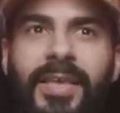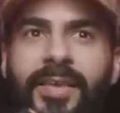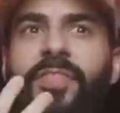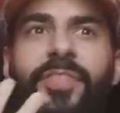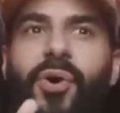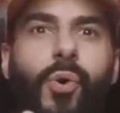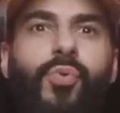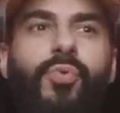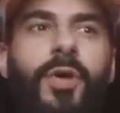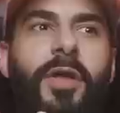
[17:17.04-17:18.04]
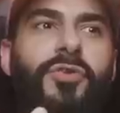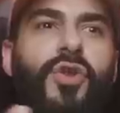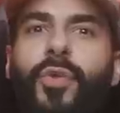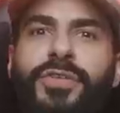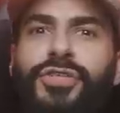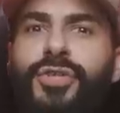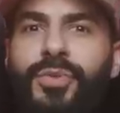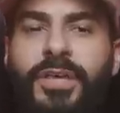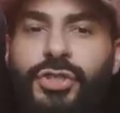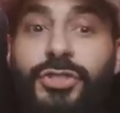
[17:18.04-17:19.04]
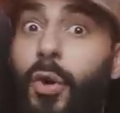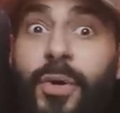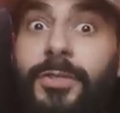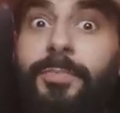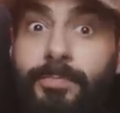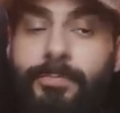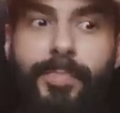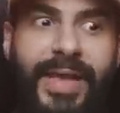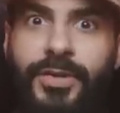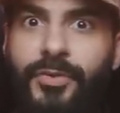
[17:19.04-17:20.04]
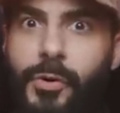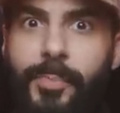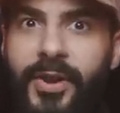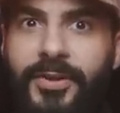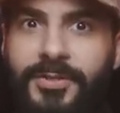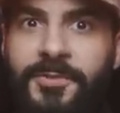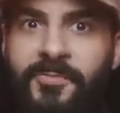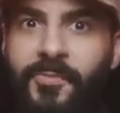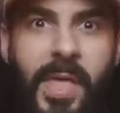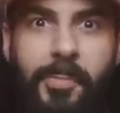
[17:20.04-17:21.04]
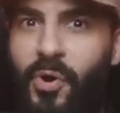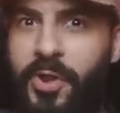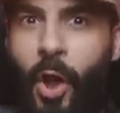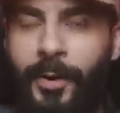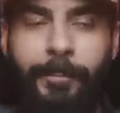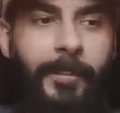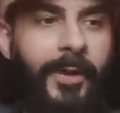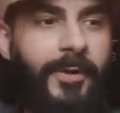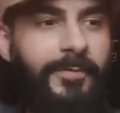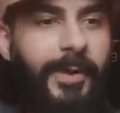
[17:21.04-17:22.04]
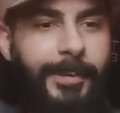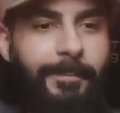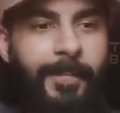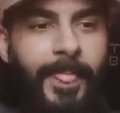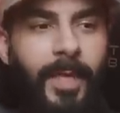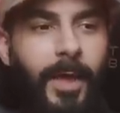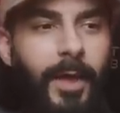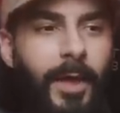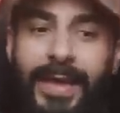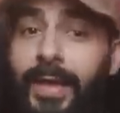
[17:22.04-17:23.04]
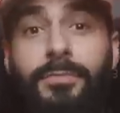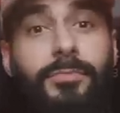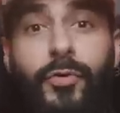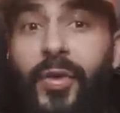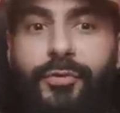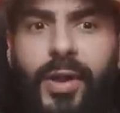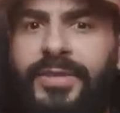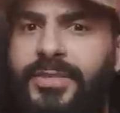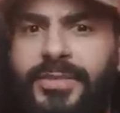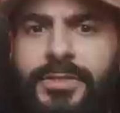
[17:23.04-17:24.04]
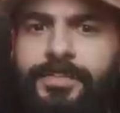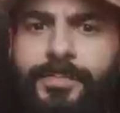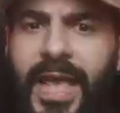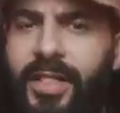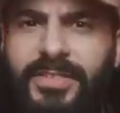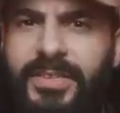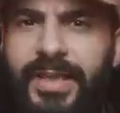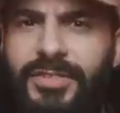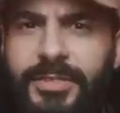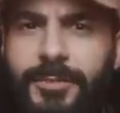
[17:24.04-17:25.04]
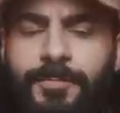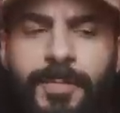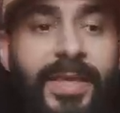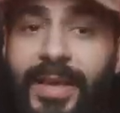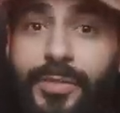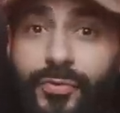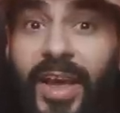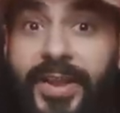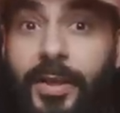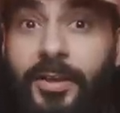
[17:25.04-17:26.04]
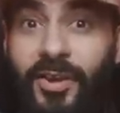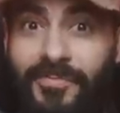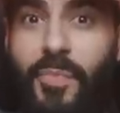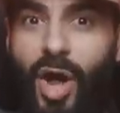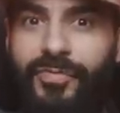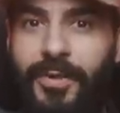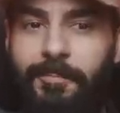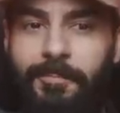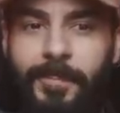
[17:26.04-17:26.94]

even though no one knew that she's going to make another appearance from that point on, right? Again, great credit to Alex Kingston and the writing of Moffat